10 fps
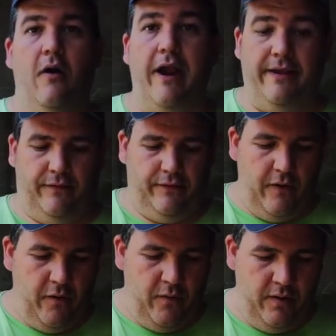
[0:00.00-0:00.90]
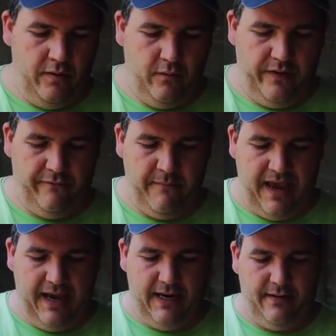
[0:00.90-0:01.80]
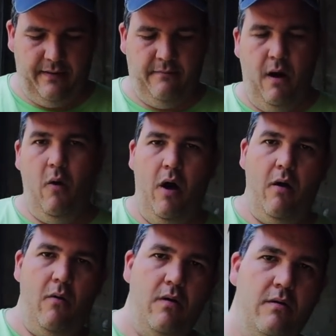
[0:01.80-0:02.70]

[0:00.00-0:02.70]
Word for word: right, so we've made the mojo,